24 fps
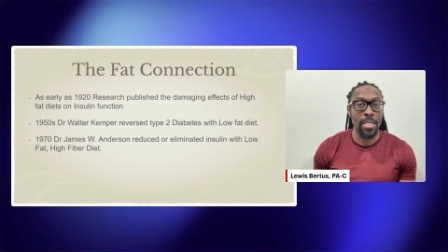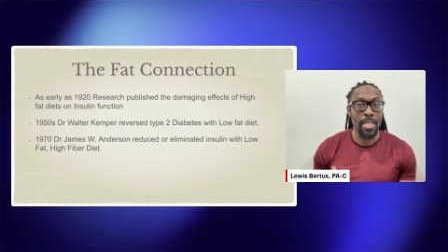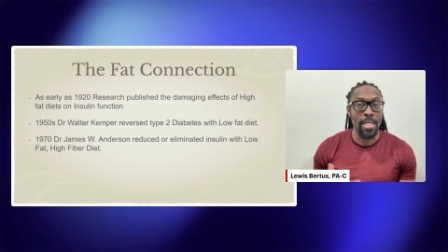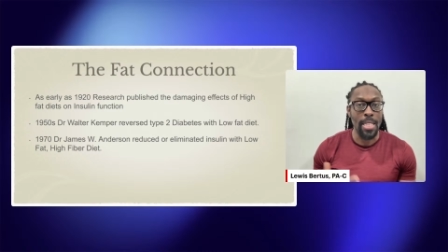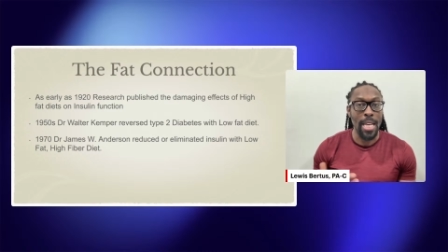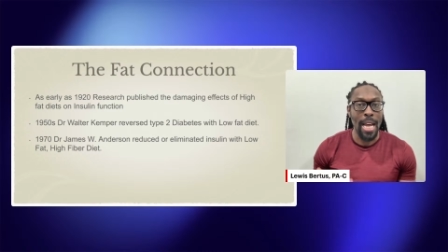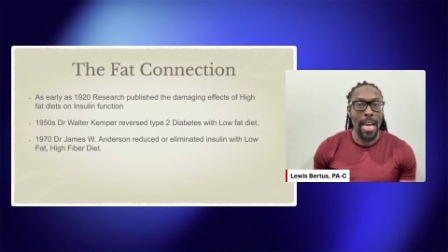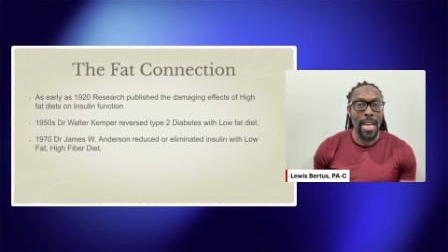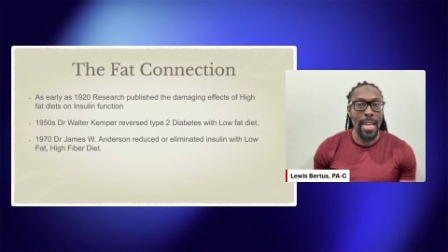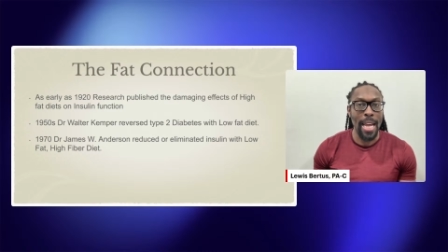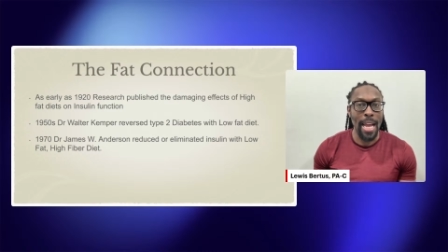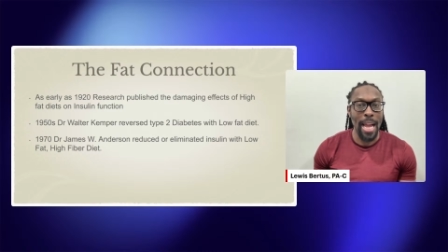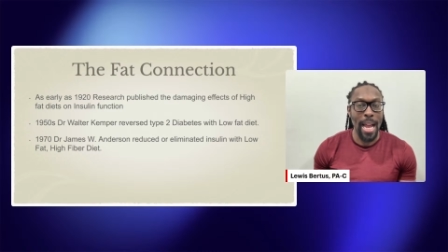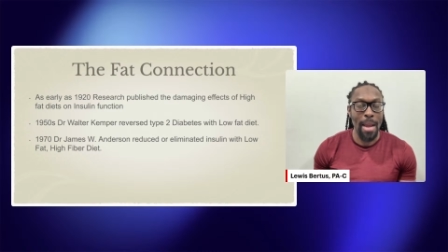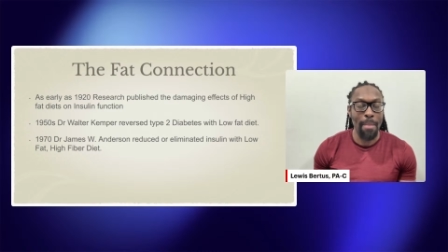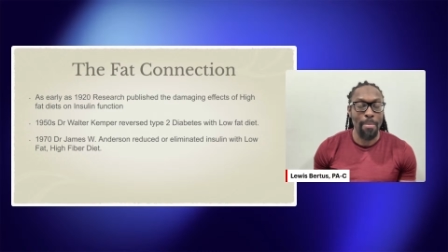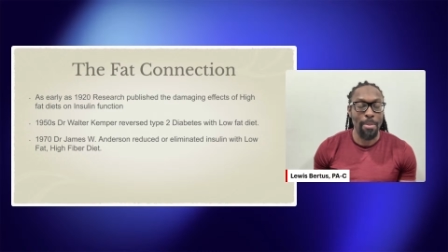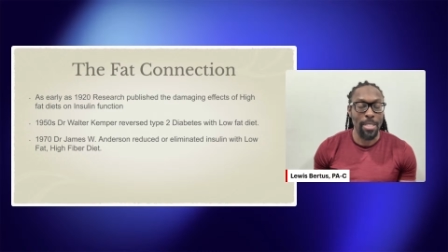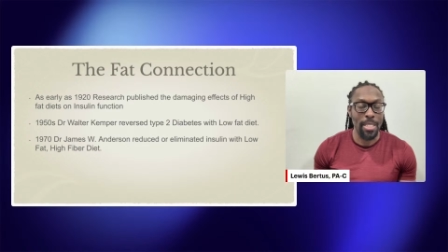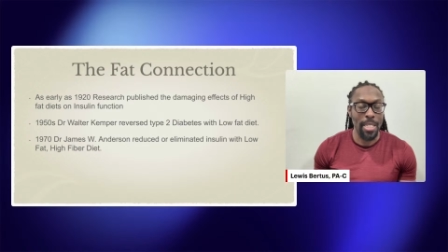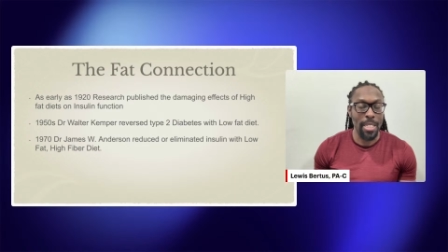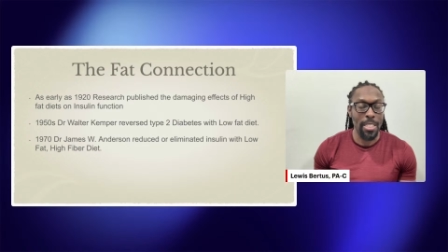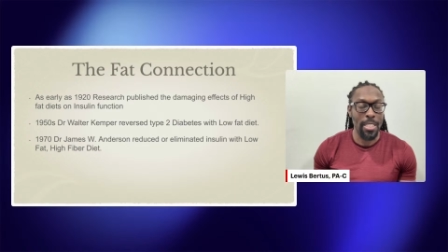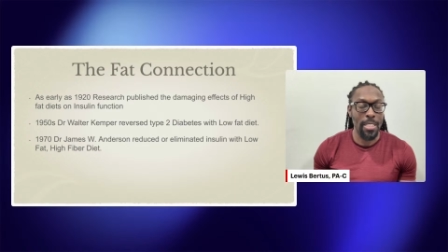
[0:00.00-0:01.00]
his
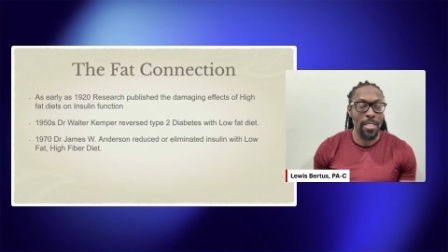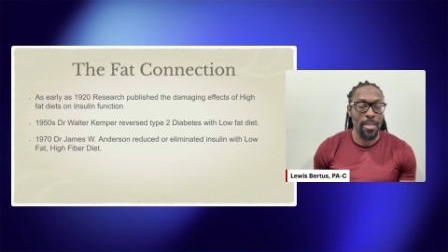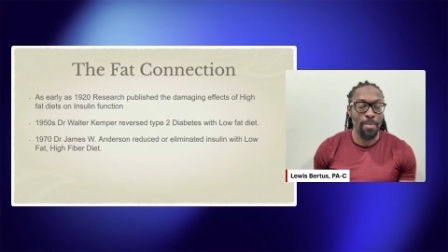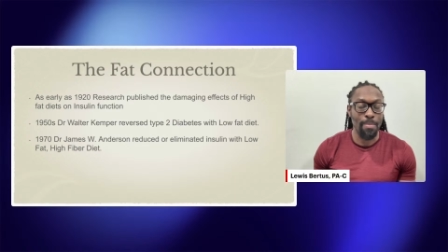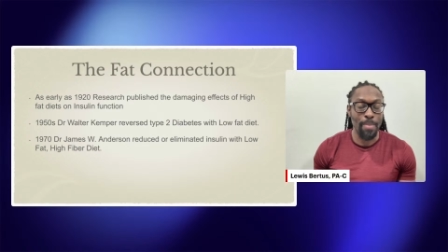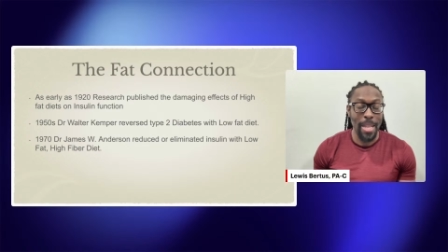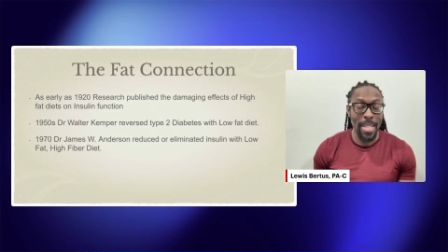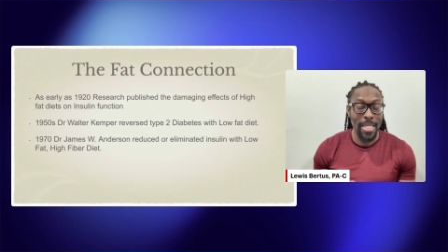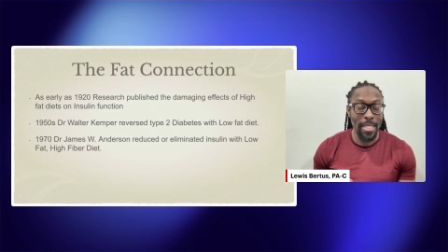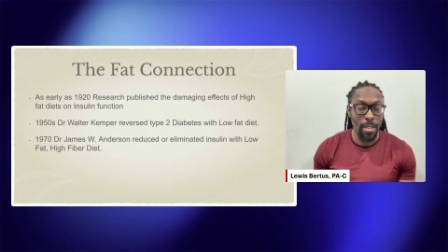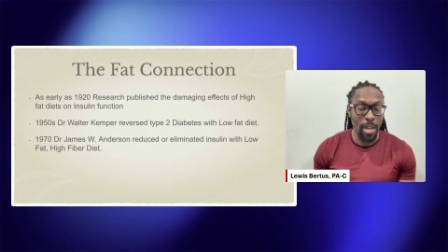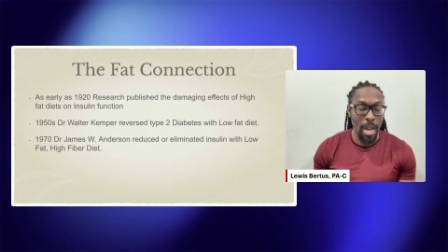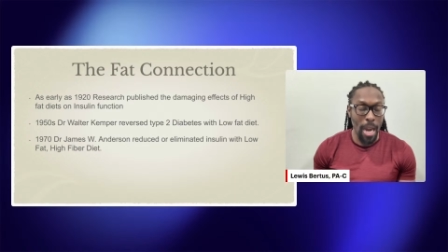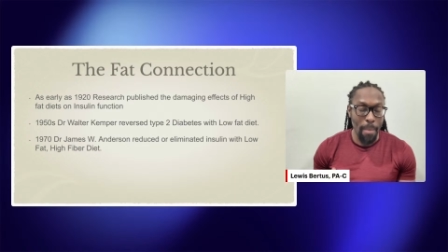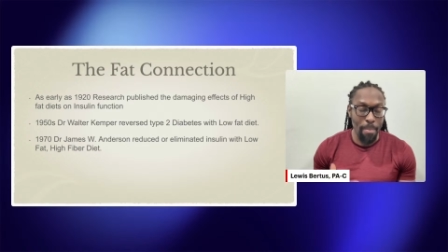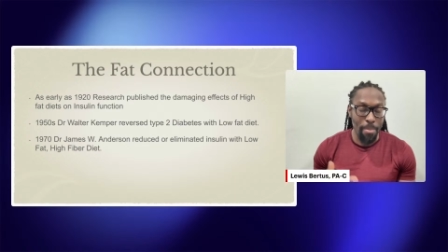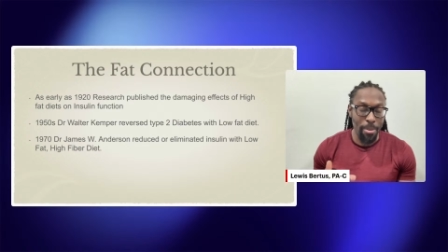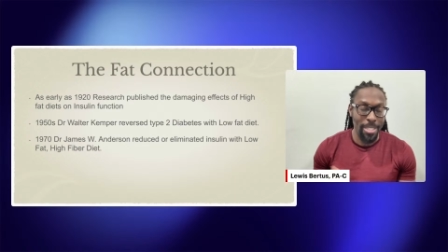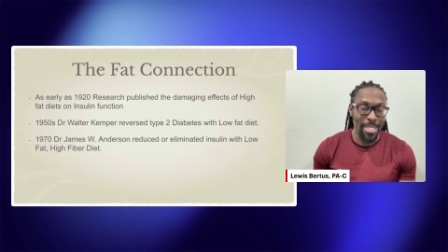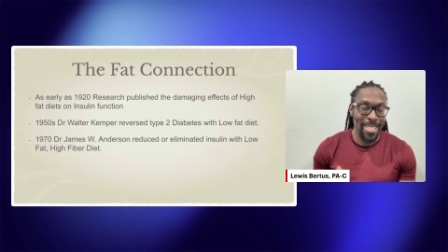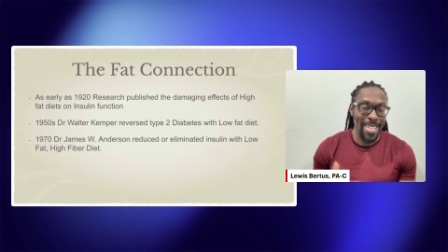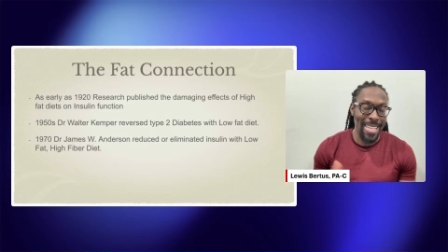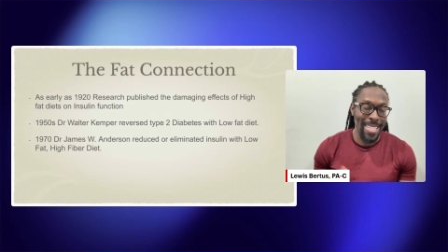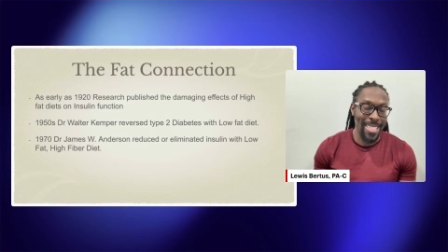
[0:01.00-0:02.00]

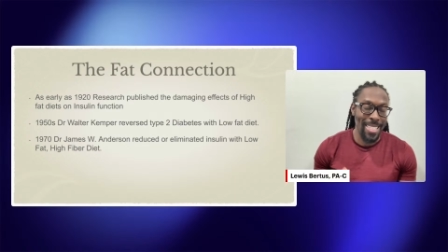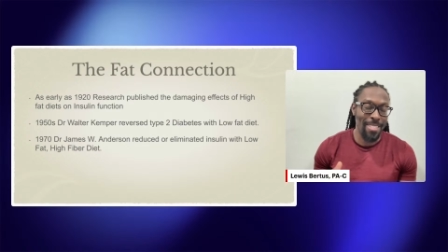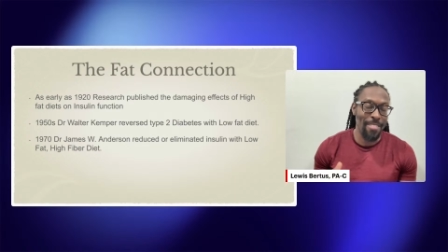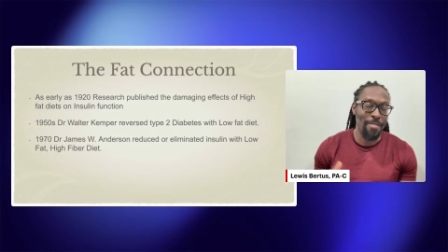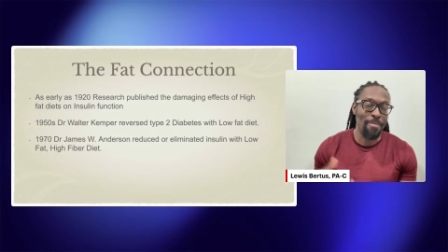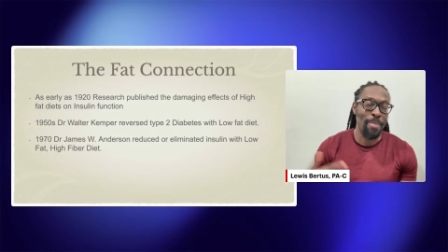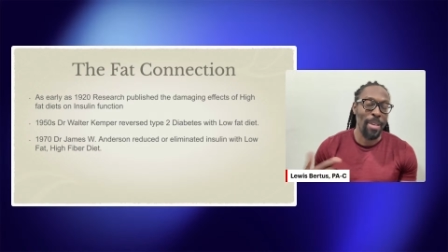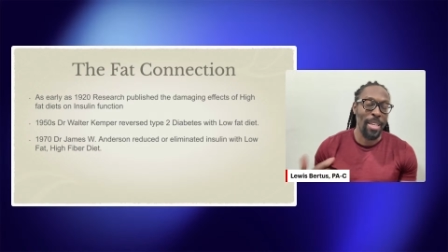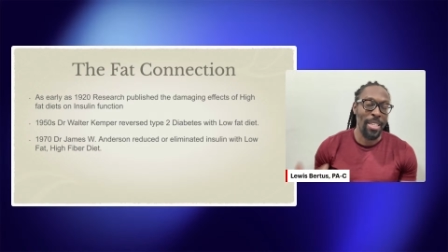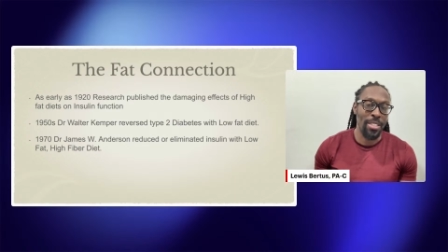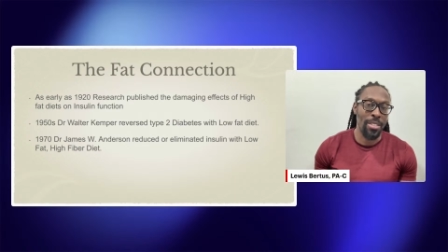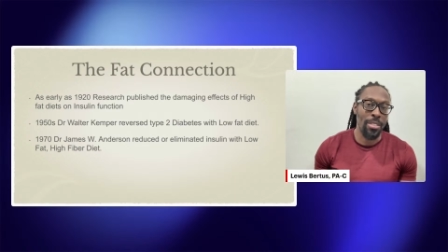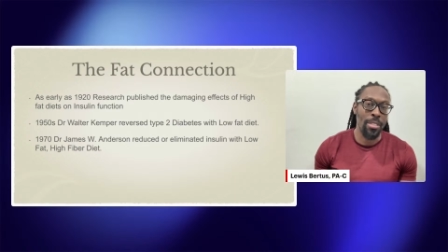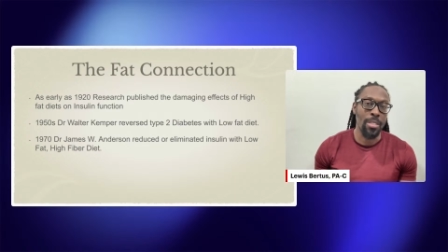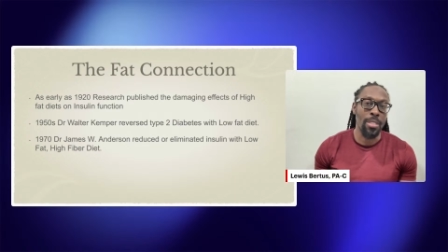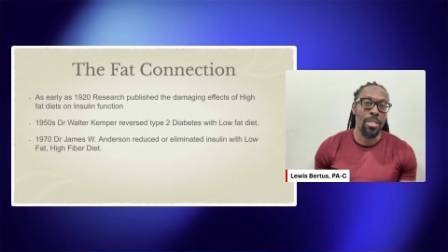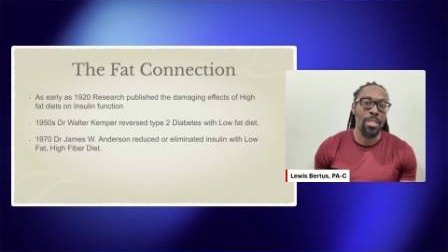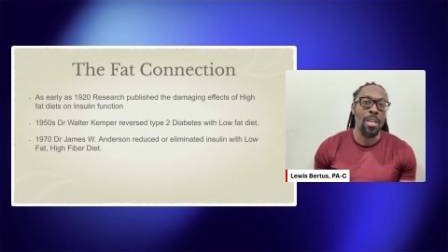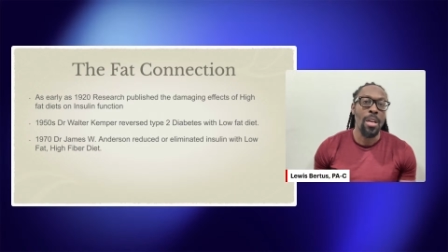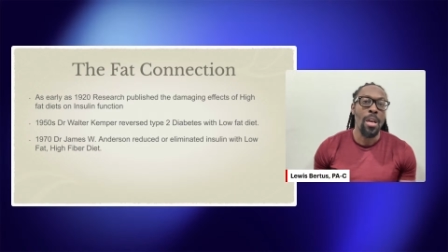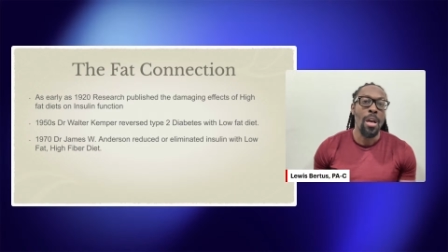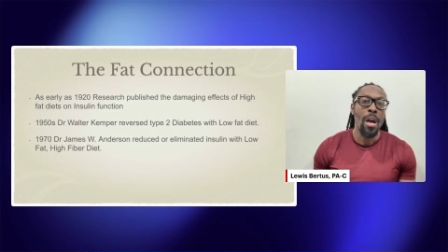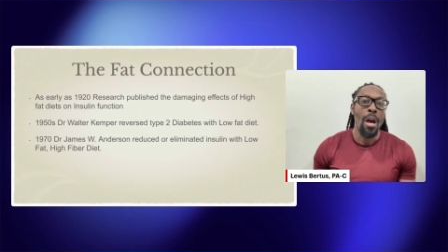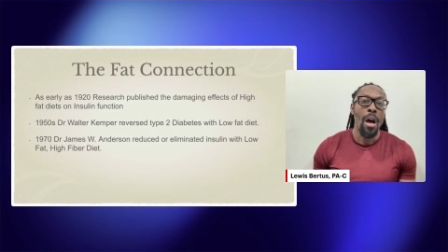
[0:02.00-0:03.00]
hypertensive
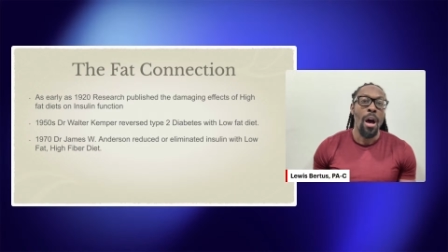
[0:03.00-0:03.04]
patients,